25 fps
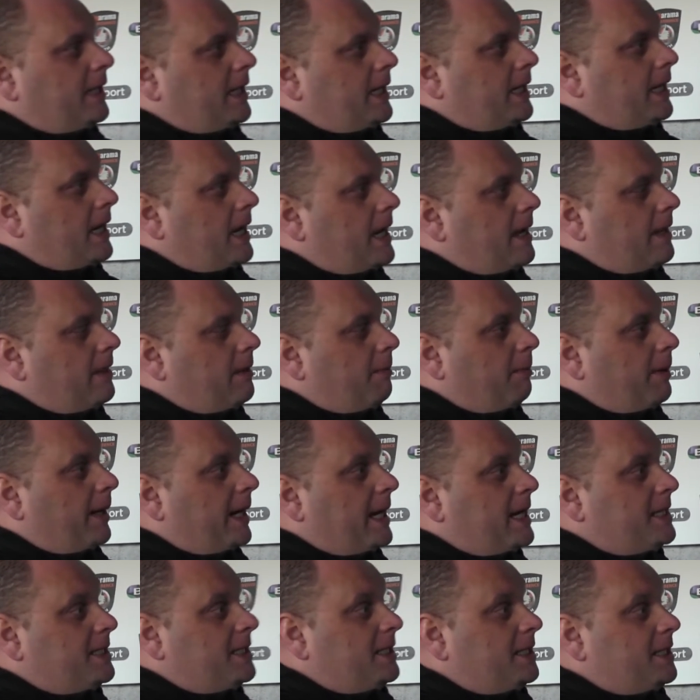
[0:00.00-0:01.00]
the
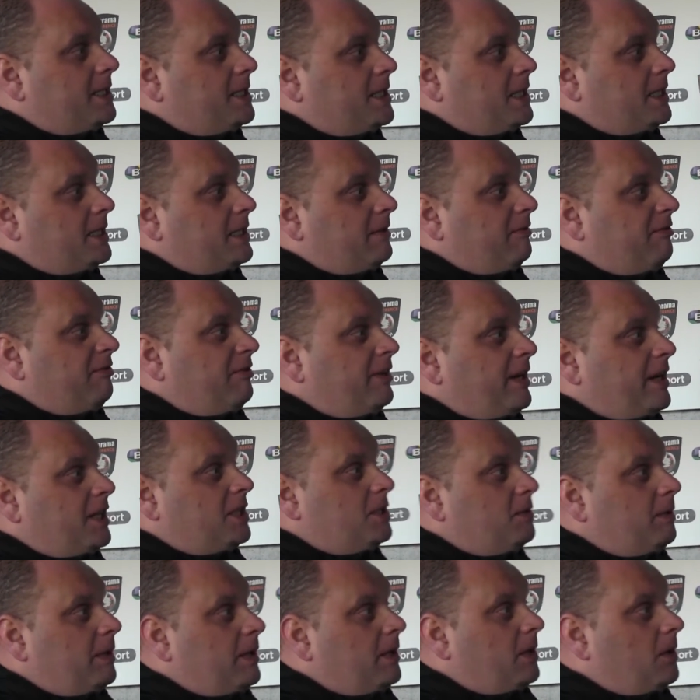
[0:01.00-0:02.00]
players and the system for
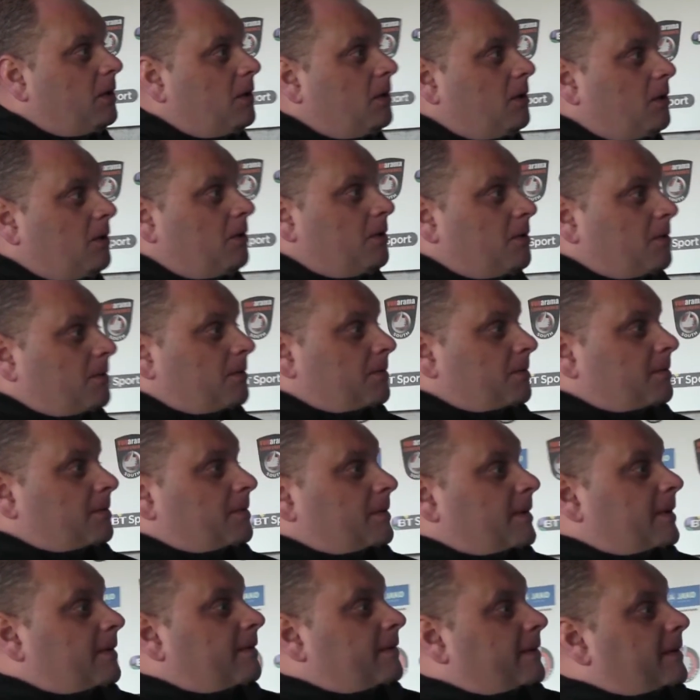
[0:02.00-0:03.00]
next week, or
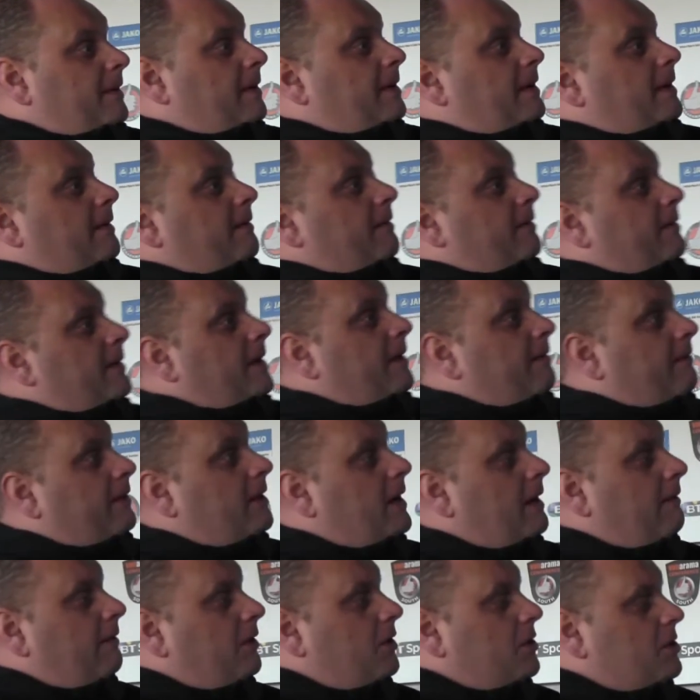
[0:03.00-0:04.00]

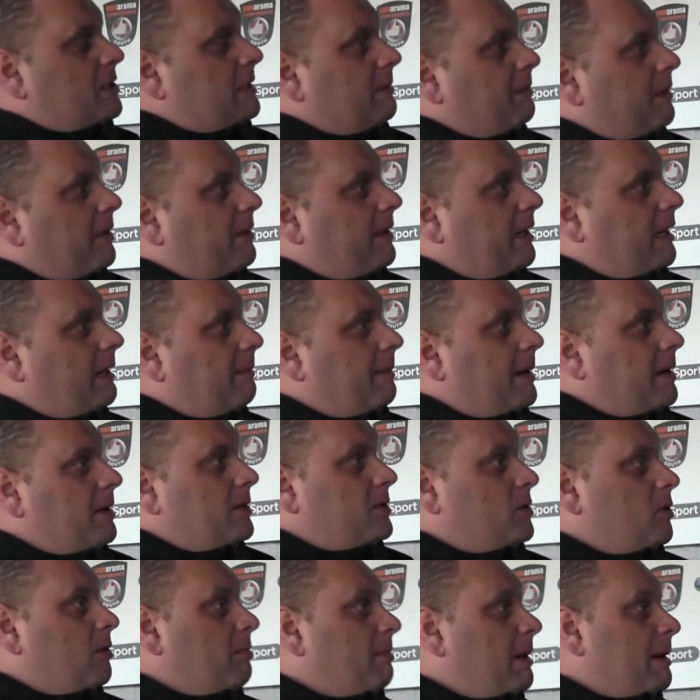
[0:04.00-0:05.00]
have you got something to think about,
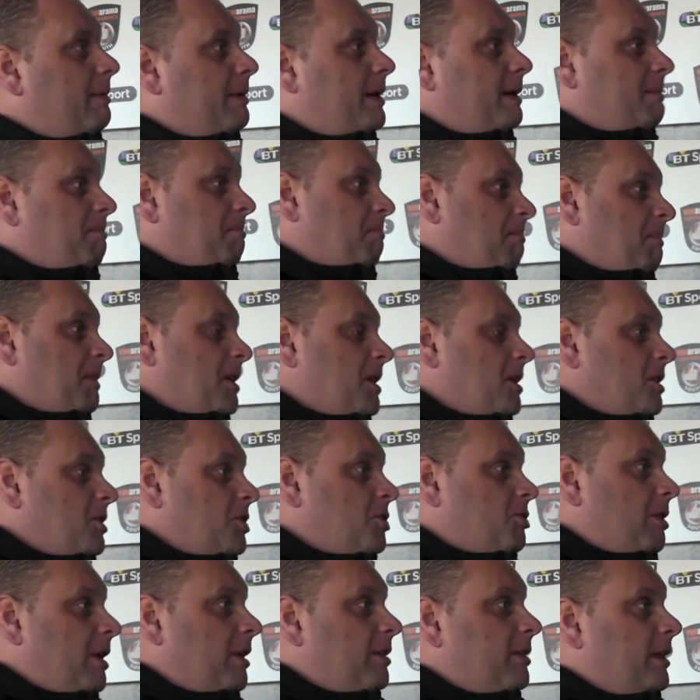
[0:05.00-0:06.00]
sort of maybe
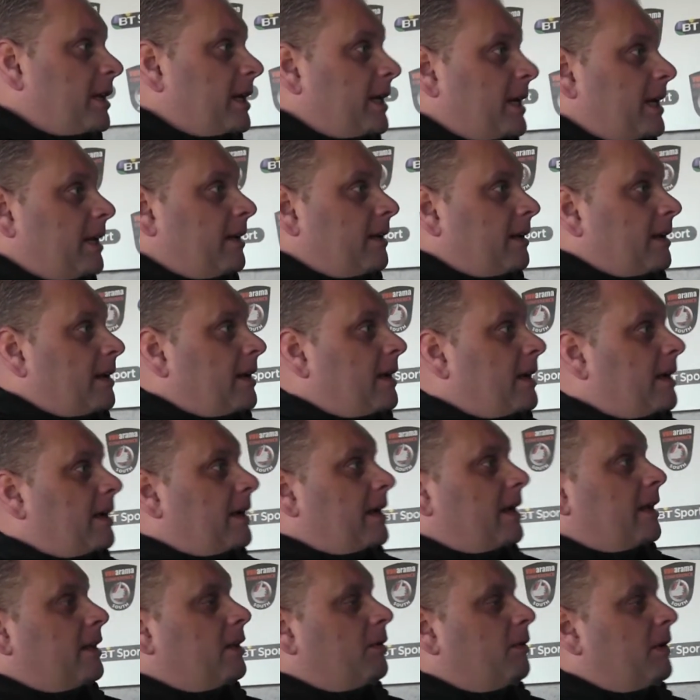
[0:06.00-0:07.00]
strengthening
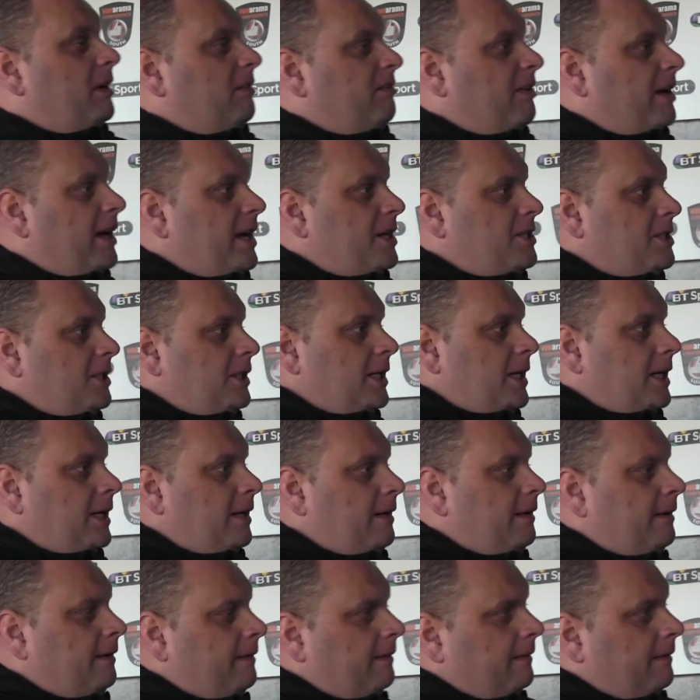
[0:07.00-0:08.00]
in the week for Hayes and needed?